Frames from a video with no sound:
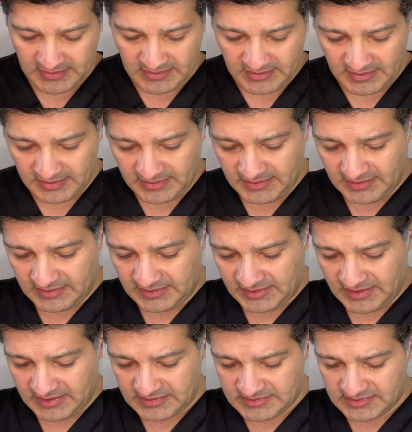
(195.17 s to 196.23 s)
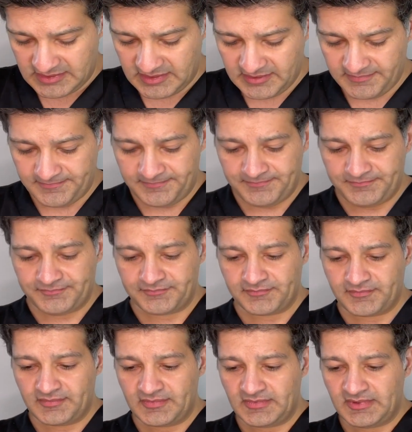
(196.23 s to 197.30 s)
And then the next step
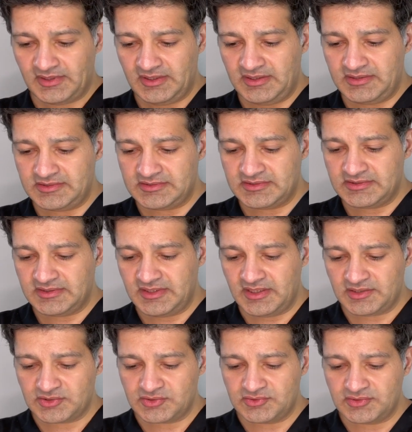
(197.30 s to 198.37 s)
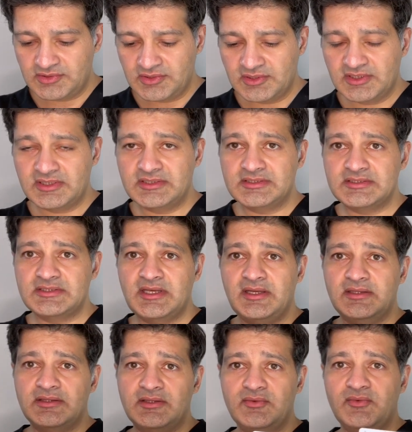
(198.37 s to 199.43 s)
is the actual
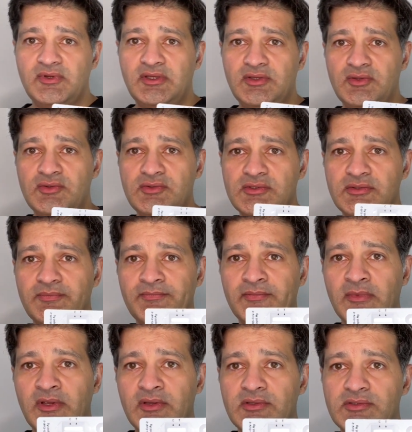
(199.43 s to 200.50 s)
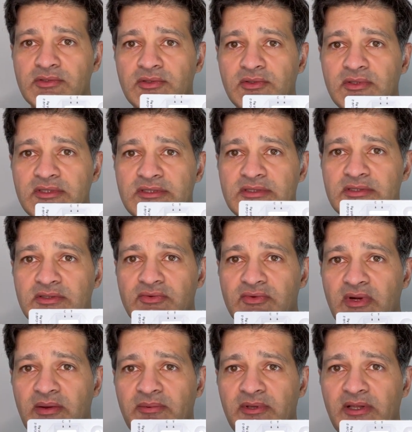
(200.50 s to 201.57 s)
cassette that we use. So this is the
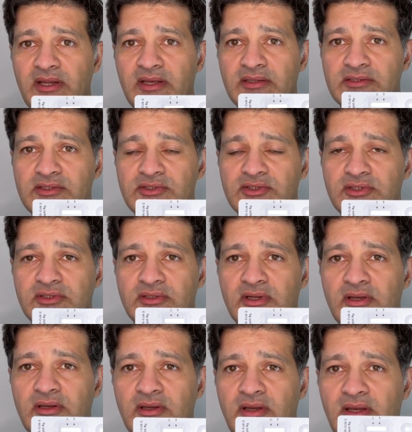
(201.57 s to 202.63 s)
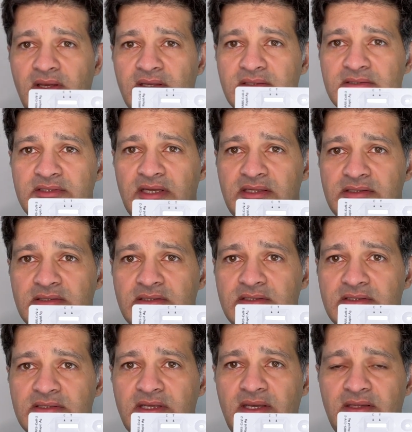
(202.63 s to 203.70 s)
rapid antigen test
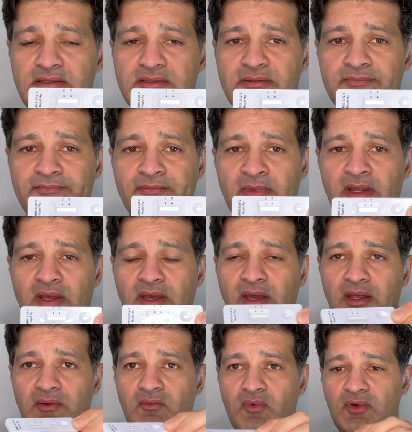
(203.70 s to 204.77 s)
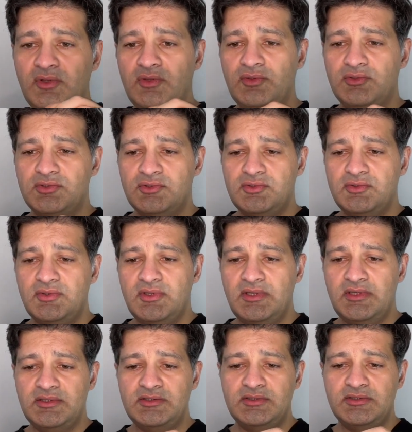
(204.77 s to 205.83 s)
cassette. And what you do
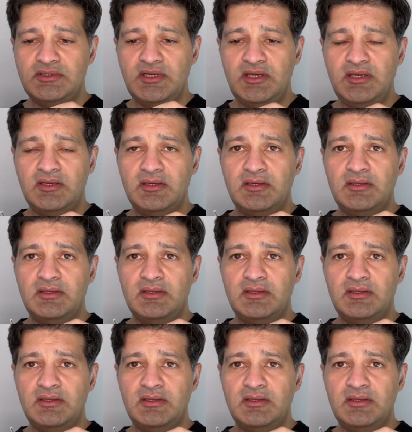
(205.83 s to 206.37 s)
is you take